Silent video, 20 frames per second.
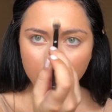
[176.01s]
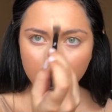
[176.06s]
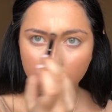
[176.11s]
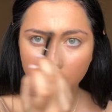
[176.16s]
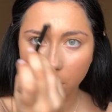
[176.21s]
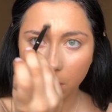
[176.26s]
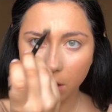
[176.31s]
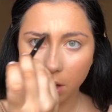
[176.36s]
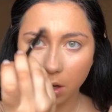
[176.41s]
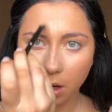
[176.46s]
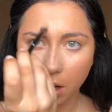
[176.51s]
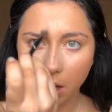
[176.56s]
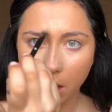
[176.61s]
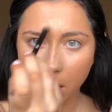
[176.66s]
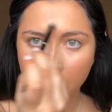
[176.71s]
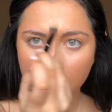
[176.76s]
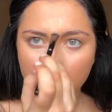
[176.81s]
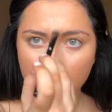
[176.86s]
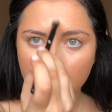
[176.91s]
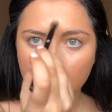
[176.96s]

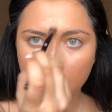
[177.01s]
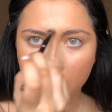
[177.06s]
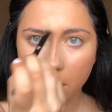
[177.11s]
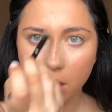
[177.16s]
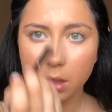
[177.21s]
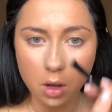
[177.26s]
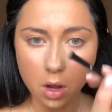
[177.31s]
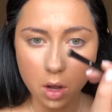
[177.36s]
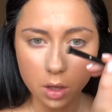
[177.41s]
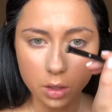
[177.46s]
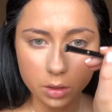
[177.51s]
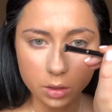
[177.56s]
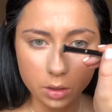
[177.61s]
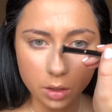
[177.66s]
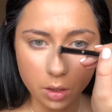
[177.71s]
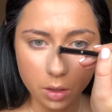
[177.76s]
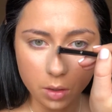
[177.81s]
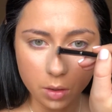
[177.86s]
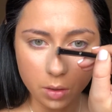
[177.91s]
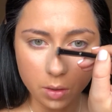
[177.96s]
forehead,
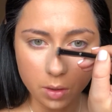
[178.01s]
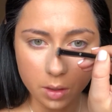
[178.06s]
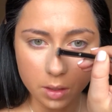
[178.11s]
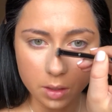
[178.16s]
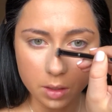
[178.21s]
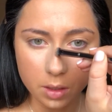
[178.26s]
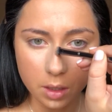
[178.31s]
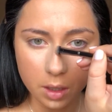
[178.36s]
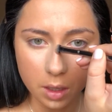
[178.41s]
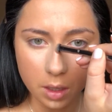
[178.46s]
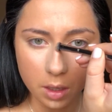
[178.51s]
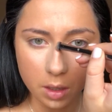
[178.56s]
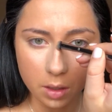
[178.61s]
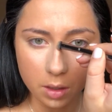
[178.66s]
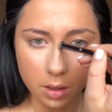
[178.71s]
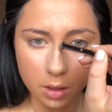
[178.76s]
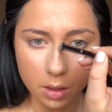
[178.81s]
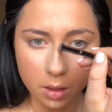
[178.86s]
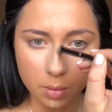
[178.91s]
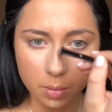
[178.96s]
also
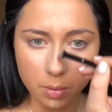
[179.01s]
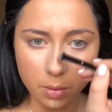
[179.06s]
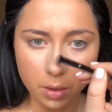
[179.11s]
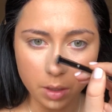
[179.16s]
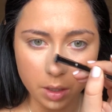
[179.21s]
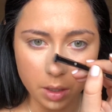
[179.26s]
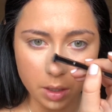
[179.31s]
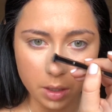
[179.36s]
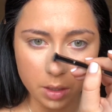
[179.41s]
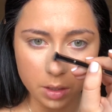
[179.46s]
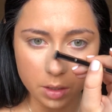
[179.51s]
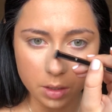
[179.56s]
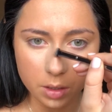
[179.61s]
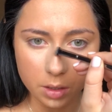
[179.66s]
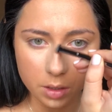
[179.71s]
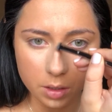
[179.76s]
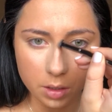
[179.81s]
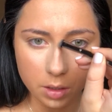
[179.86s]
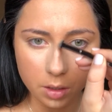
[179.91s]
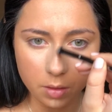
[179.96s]
down the
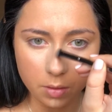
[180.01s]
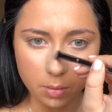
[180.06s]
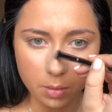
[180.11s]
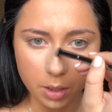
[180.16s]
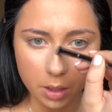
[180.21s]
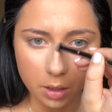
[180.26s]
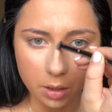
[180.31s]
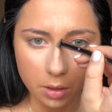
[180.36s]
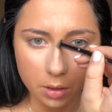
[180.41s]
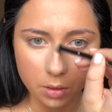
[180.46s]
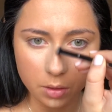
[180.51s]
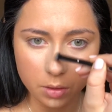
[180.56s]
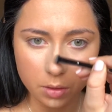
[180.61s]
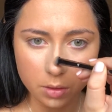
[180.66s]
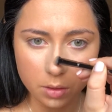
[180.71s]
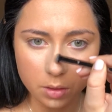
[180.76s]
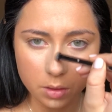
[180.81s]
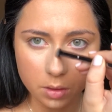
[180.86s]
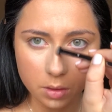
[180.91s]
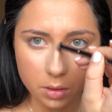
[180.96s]
bridge of my
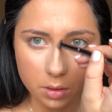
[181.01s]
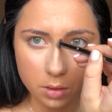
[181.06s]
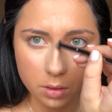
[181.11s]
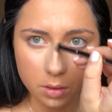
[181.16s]
nose.